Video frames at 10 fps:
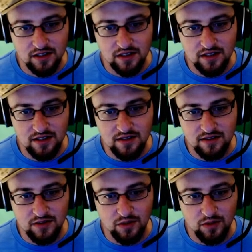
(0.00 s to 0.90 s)
This
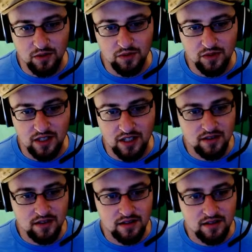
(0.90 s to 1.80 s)
is, oh
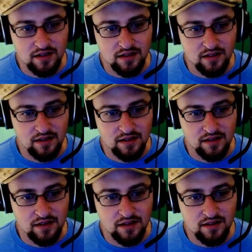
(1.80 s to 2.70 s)
gosh, this is,
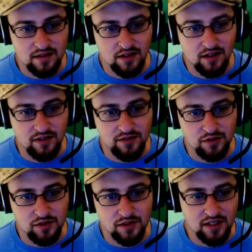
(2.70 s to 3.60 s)
this is
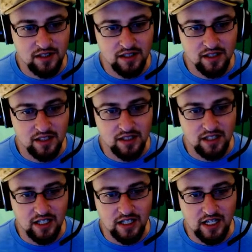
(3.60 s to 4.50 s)
awful.
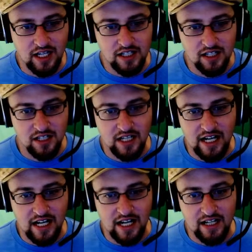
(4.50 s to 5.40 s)
Oh gosh,
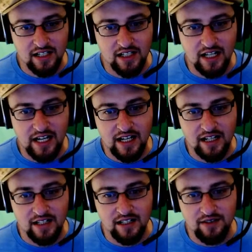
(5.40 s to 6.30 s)
ah, ah,
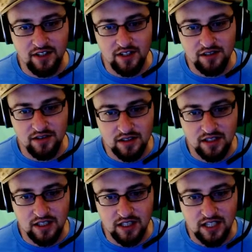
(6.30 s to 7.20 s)
leave me alone.
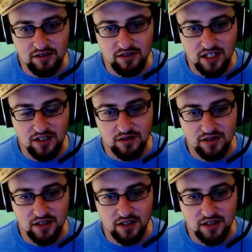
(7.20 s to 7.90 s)
Yo, oh no.